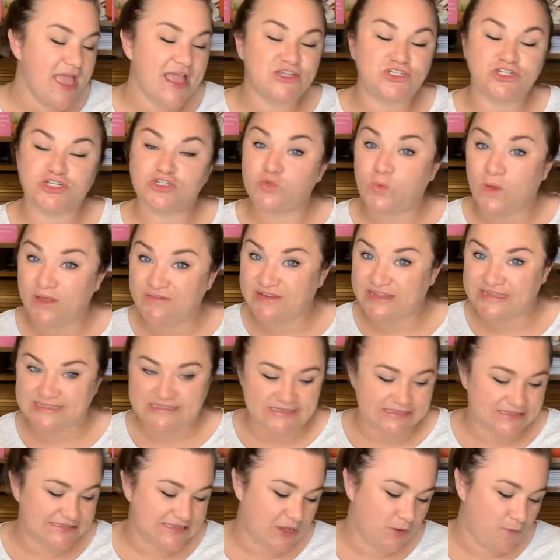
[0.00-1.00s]
It took 12 days
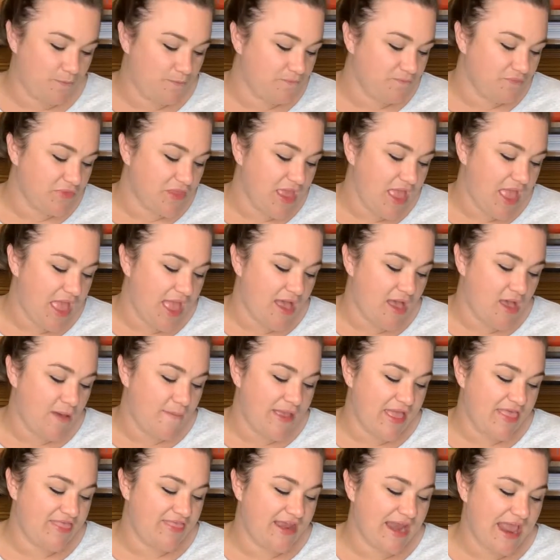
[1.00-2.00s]
to sell. Um,
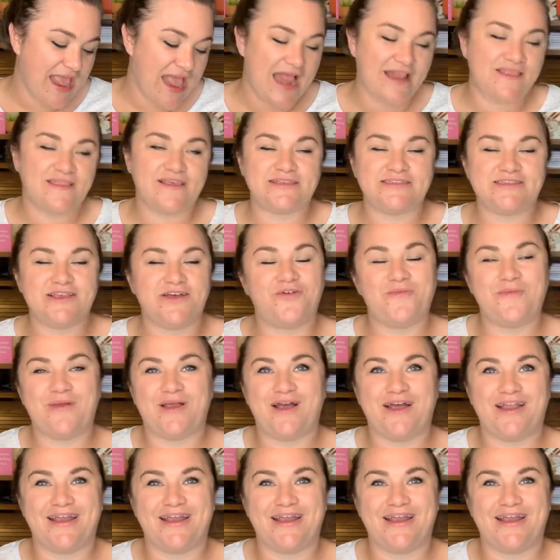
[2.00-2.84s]
and then I had this, oh my